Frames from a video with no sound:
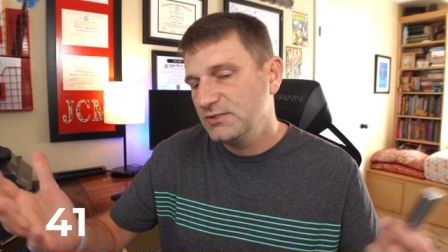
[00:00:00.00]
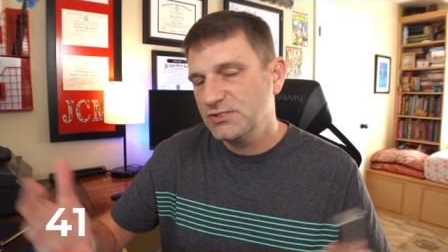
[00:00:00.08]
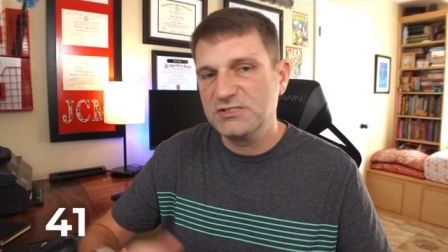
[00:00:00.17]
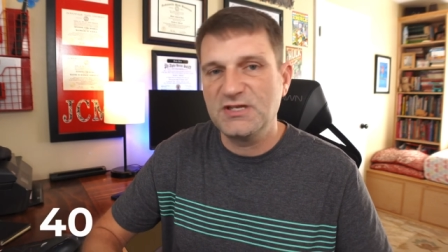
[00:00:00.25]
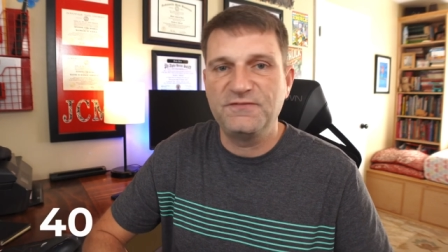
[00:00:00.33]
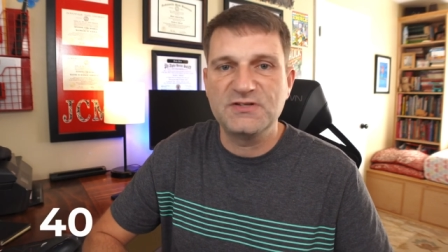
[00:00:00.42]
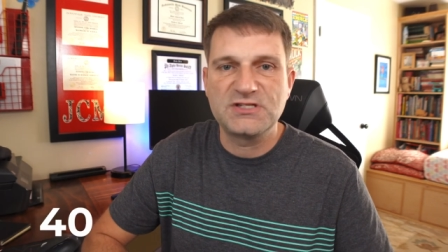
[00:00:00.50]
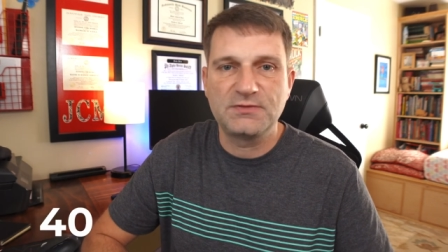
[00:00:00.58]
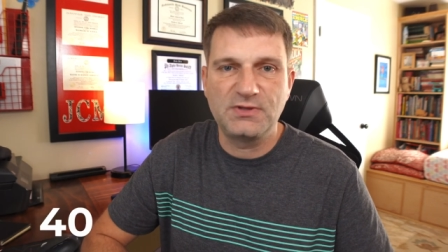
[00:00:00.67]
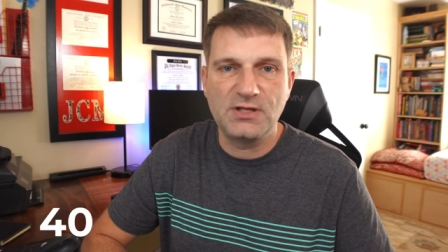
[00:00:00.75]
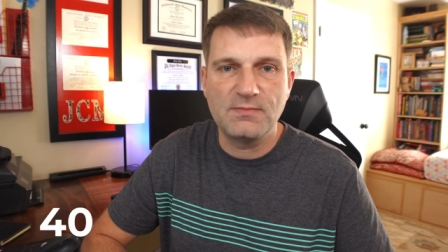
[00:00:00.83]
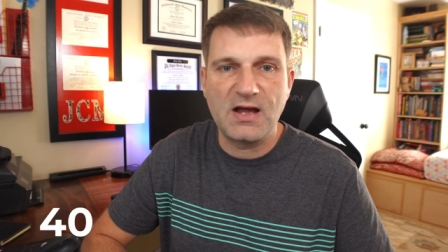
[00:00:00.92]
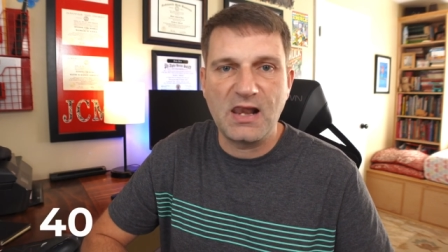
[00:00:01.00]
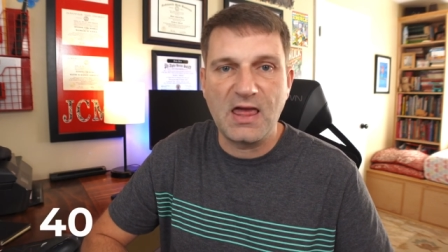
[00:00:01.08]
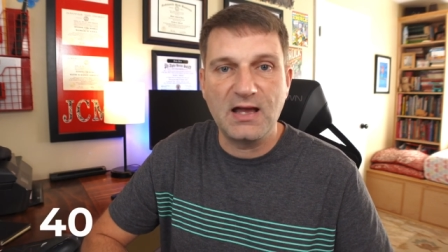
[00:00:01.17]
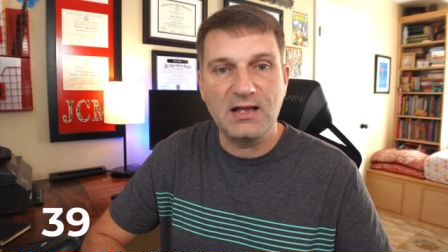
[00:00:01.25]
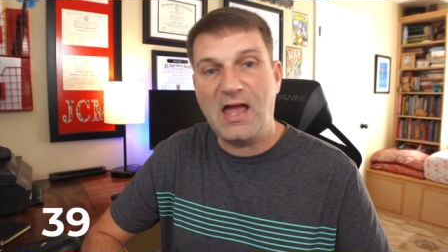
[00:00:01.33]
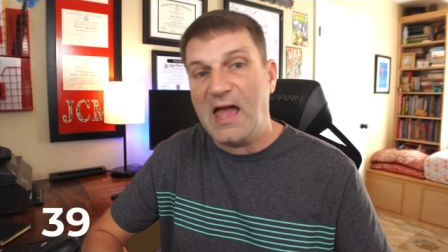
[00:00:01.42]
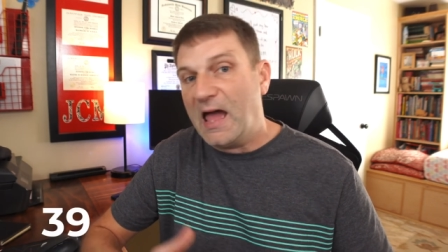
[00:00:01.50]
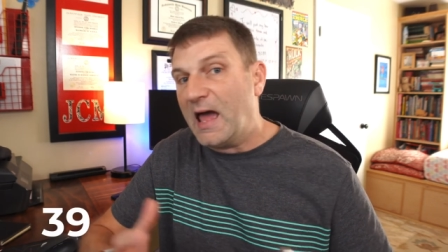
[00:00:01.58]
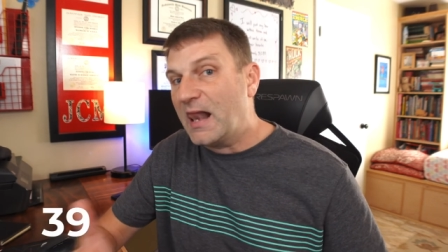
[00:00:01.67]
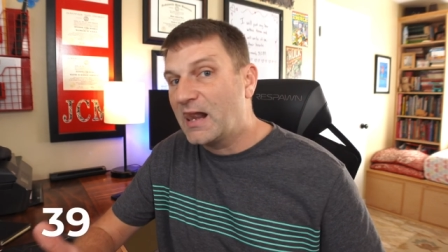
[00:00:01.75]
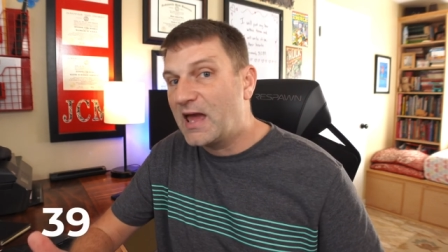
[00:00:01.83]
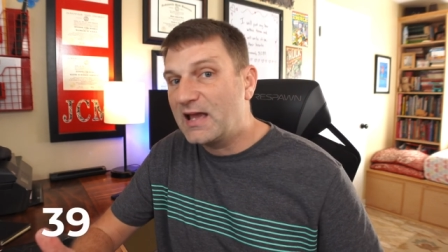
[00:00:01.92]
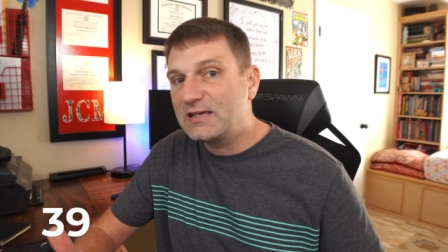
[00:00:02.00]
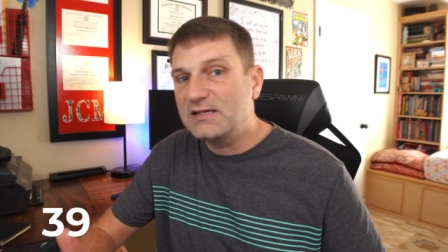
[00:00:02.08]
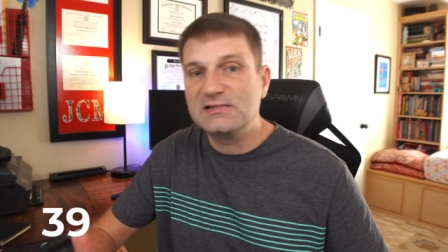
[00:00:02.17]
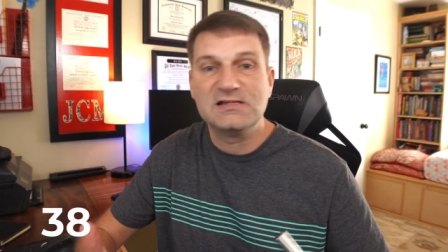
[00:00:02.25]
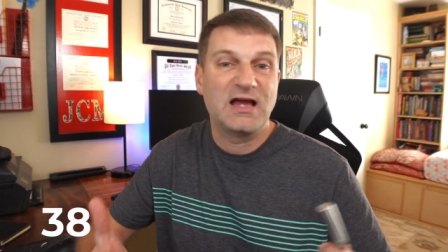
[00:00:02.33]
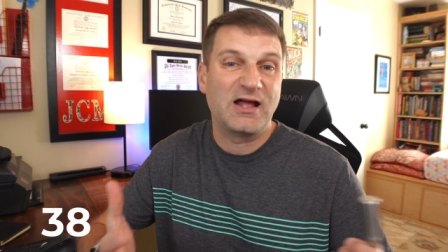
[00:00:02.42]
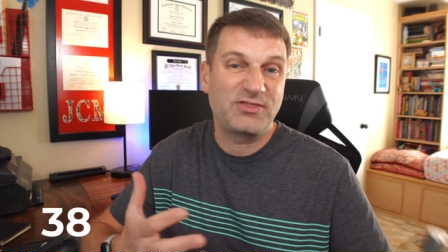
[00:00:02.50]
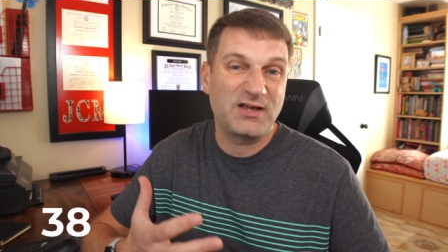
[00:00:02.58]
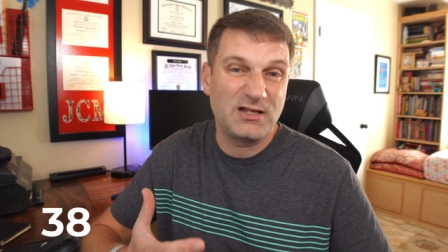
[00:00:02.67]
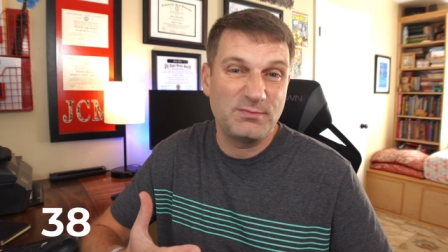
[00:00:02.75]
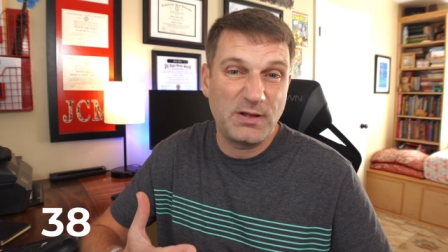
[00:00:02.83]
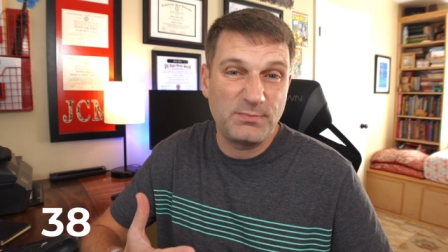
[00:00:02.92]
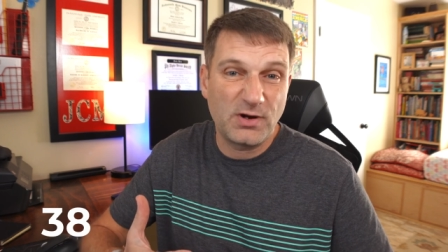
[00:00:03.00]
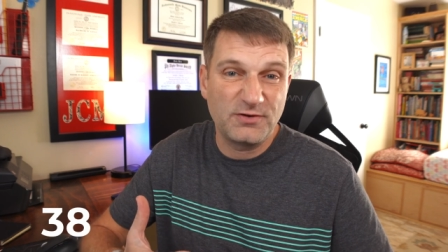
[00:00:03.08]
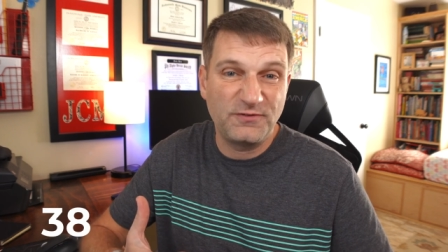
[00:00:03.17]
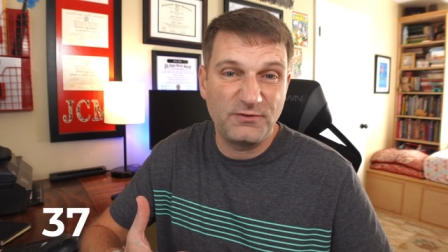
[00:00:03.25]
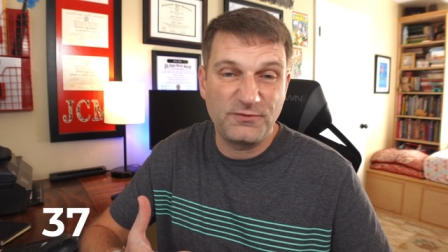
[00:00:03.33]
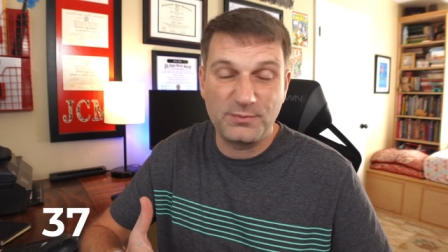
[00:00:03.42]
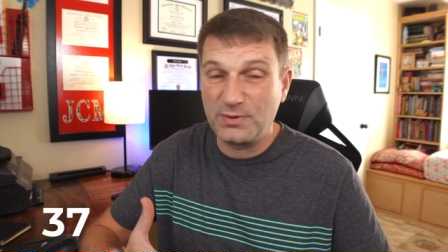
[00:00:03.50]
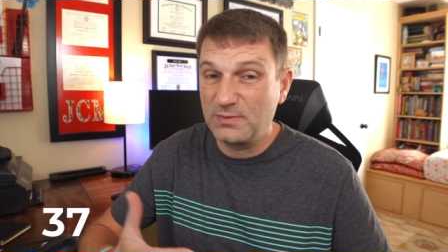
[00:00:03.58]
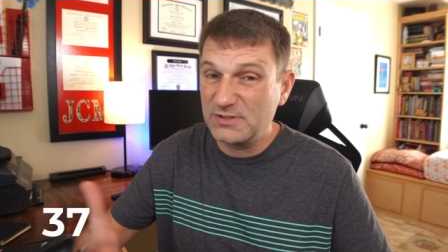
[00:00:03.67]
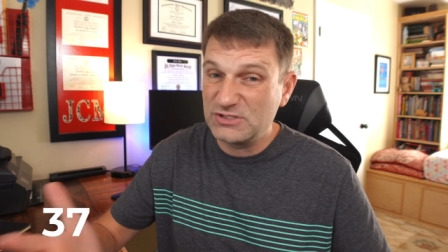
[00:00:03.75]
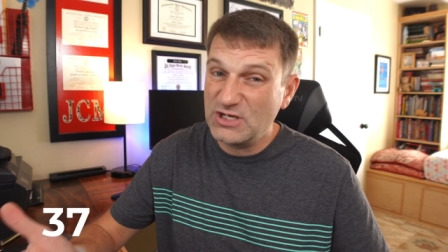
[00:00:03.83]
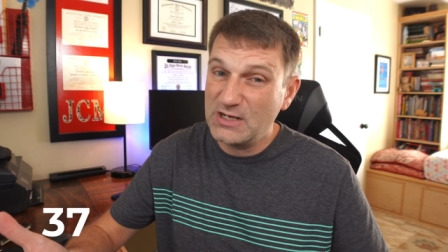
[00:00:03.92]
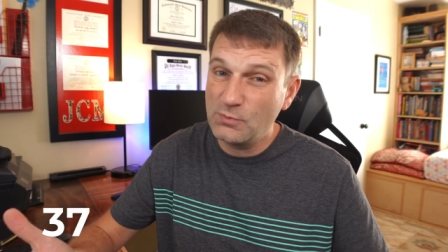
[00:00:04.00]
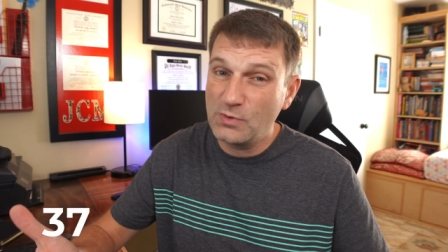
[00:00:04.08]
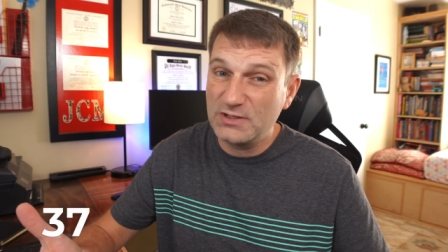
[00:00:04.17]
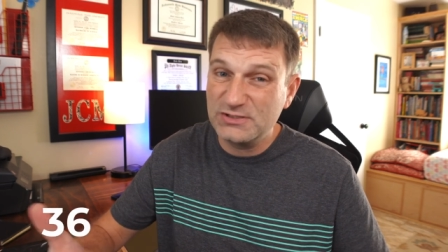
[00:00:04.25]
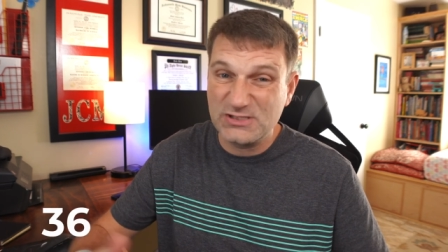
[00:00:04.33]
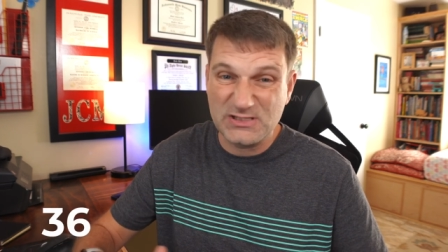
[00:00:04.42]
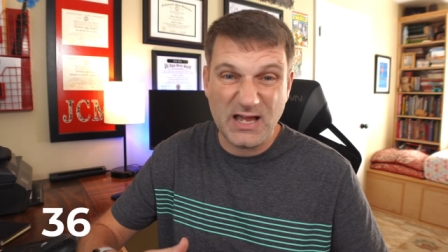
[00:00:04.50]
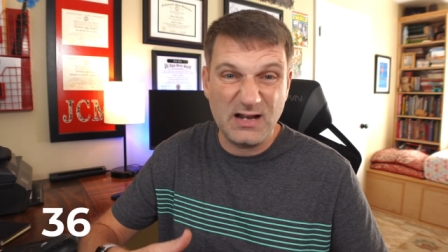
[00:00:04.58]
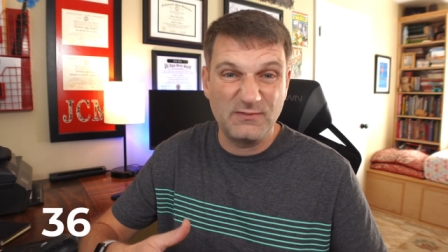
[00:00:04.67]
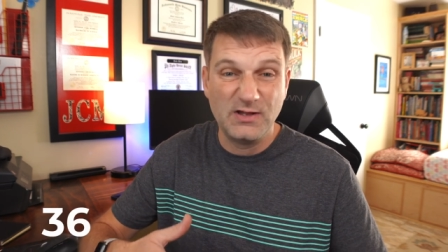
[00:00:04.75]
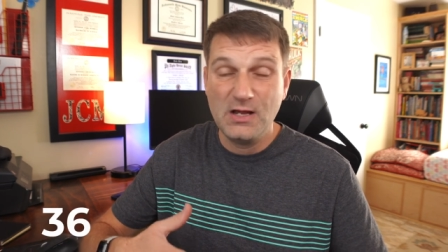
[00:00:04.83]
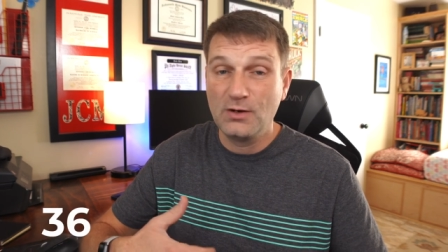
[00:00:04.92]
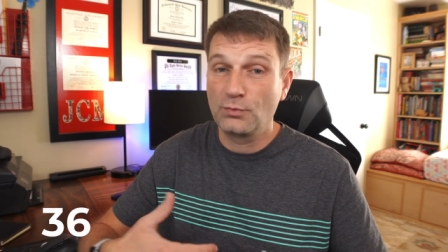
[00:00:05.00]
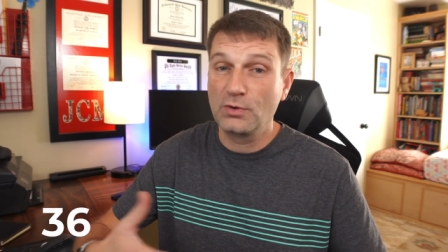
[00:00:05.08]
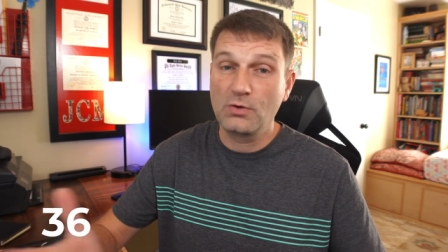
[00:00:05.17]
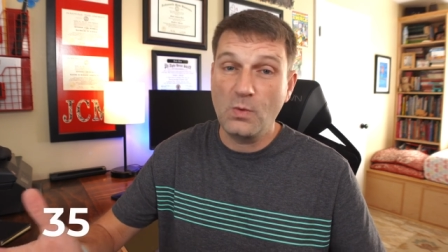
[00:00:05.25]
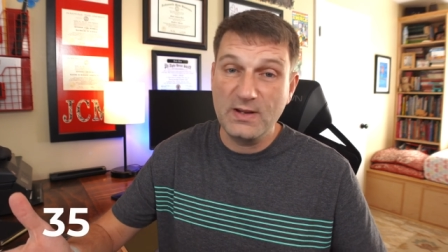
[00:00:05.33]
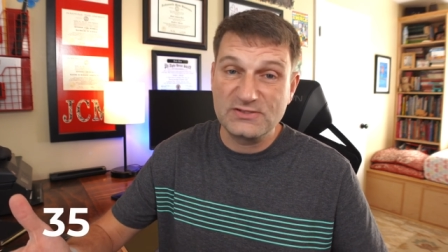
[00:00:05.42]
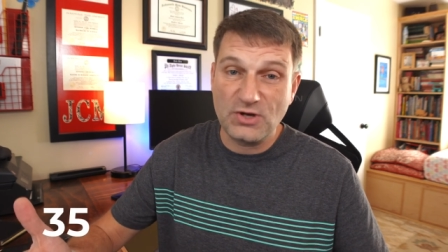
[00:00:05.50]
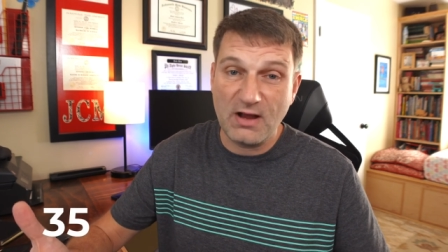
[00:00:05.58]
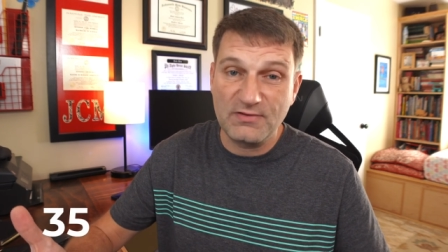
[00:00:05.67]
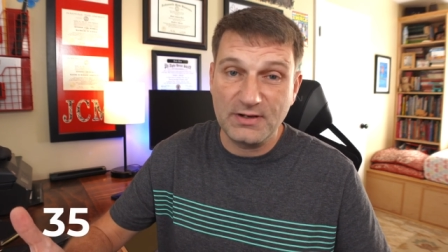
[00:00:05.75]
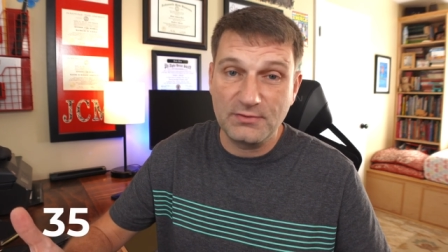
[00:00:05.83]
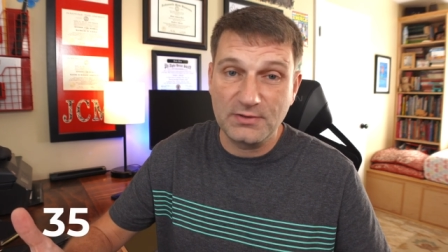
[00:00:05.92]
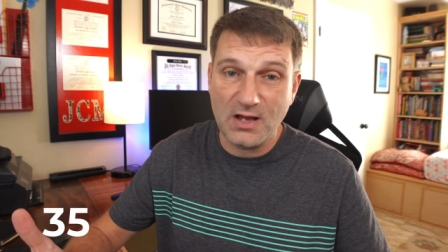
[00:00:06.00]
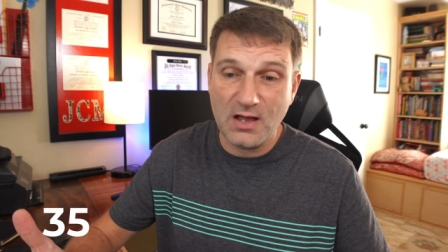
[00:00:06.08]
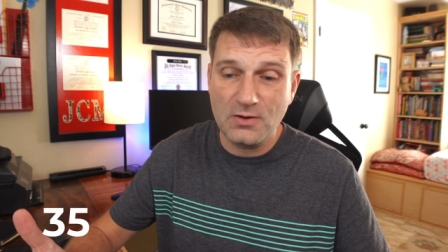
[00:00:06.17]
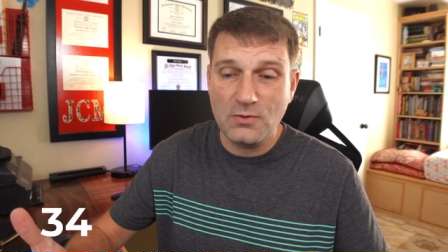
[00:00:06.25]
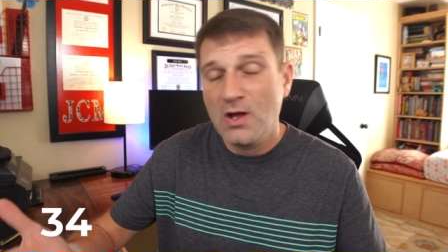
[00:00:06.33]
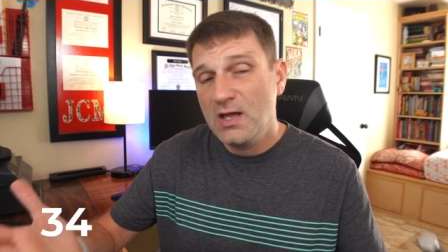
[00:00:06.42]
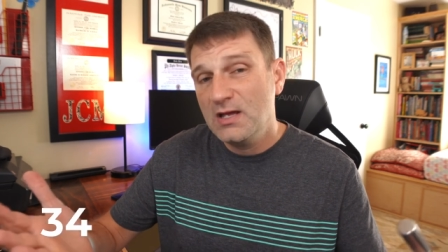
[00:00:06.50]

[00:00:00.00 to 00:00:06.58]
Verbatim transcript: Just see if it's something you might like. I like it. I think it'd be perfect for pretty much anyone, just kind of real quick traveling on the go.